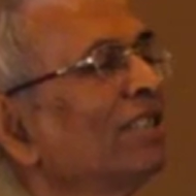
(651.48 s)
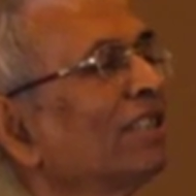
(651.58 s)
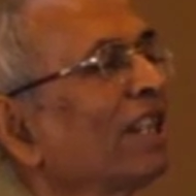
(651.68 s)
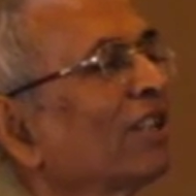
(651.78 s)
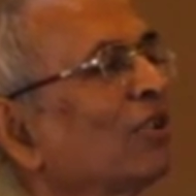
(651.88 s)
the
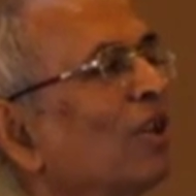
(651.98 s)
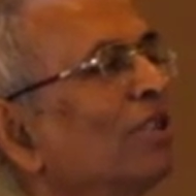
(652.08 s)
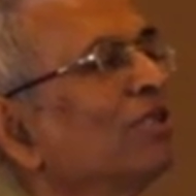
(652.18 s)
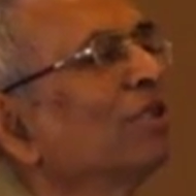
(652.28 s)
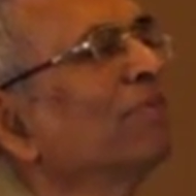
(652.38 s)

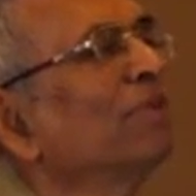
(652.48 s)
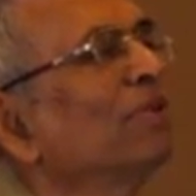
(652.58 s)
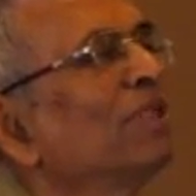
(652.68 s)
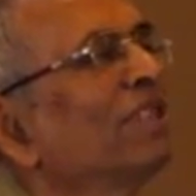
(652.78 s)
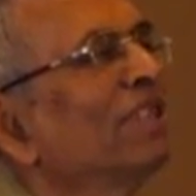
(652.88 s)
technology of
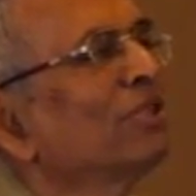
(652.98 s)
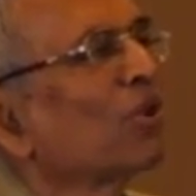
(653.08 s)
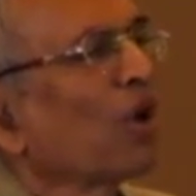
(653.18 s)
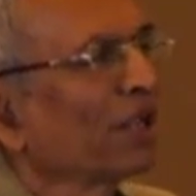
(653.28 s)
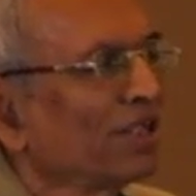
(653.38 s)
using these
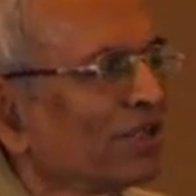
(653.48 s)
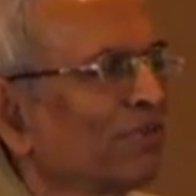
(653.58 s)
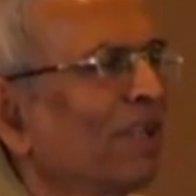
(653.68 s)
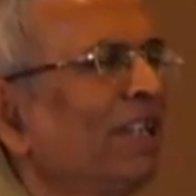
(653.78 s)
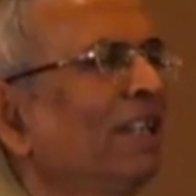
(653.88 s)
rockets
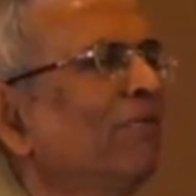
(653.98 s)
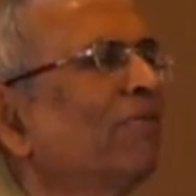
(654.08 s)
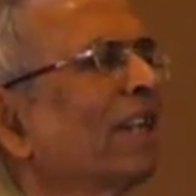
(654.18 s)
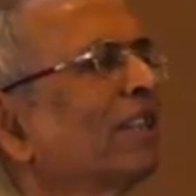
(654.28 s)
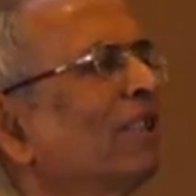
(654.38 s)
very
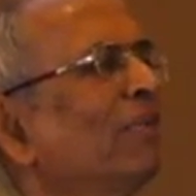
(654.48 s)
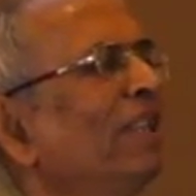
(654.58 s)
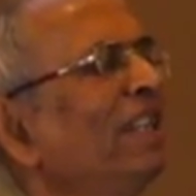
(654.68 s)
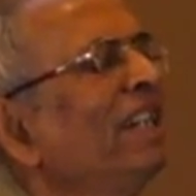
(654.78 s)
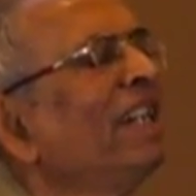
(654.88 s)

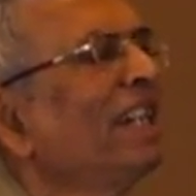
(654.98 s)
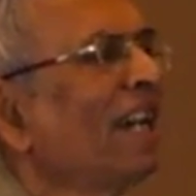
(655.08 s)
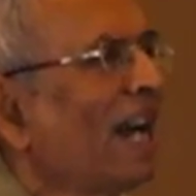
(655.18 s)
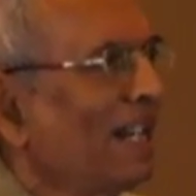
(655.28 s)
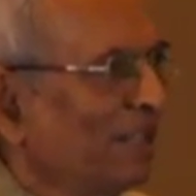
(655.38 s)
effectively,
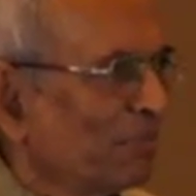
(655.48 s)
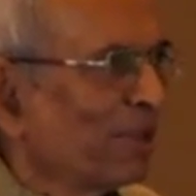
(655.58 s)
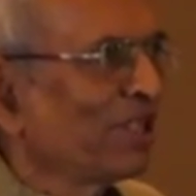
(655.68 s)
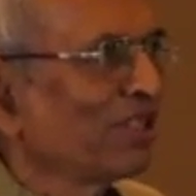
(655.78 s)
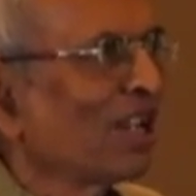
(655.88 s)
and the
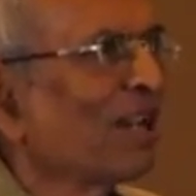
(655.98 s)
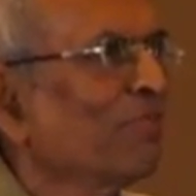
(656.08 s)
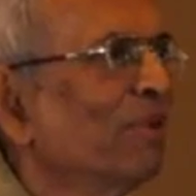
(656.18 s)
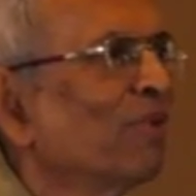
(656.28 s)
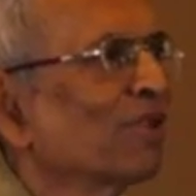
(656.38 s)
British
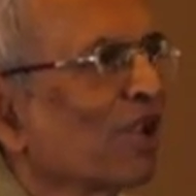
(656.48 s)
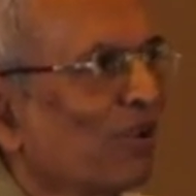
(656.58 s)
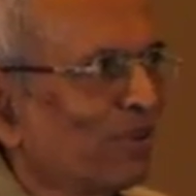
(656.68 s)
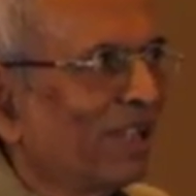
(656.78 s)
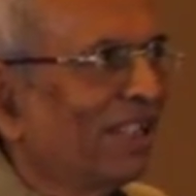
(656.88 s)
army was
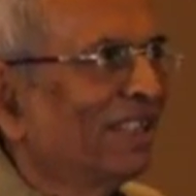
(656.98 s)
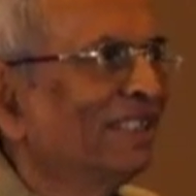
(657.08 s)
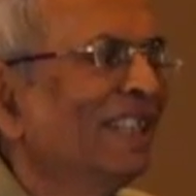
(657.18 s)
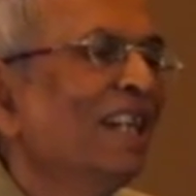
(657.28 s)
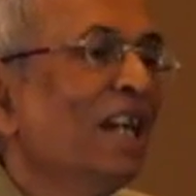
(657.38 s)
routed.
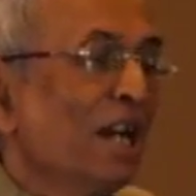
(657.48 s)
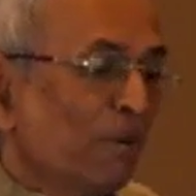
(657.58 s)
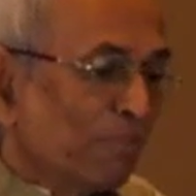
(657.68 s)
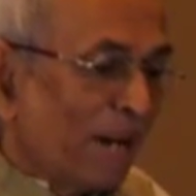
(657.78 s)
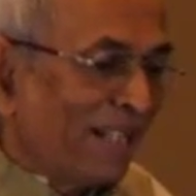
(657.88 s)

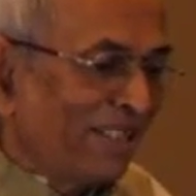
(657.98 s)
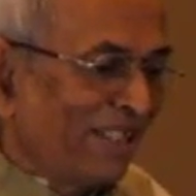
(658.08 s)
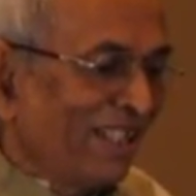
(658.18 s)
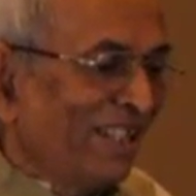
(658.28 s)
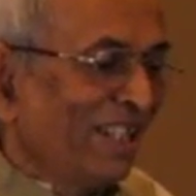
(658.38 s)
But
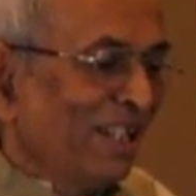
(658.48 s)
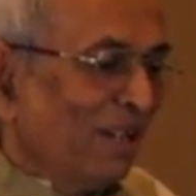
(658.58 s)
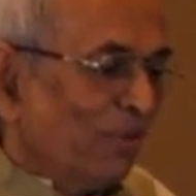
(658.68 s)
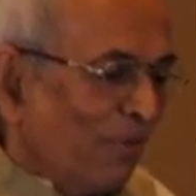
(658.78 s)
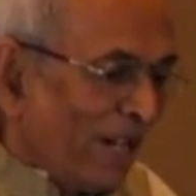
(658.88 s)

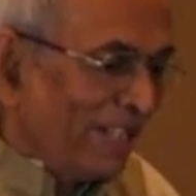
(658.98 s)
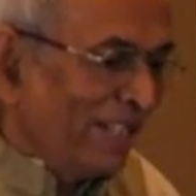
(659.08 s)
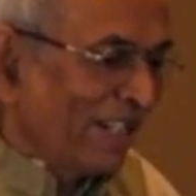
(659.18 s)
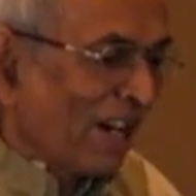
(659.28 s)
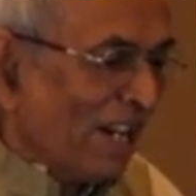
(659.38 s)
when
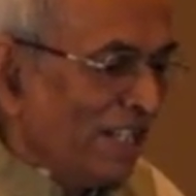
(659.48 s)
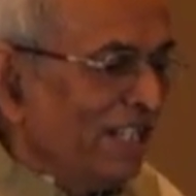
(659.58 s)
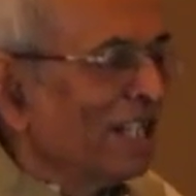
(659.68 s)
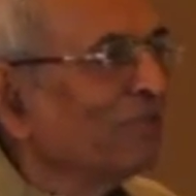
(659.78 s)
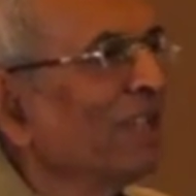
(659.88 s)

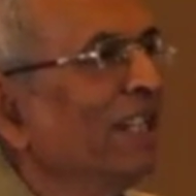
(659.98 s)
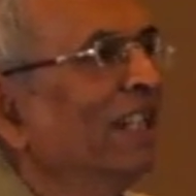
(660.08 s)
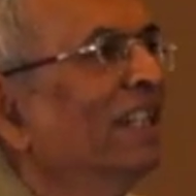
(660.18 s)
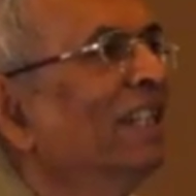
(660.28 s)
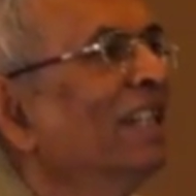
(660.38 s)
running
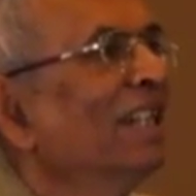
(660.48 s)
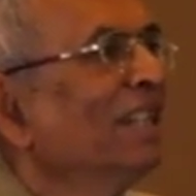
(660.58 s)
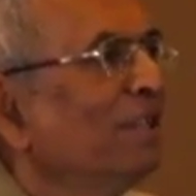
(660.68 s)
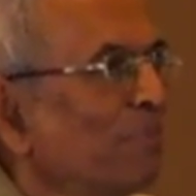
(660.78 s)
away, the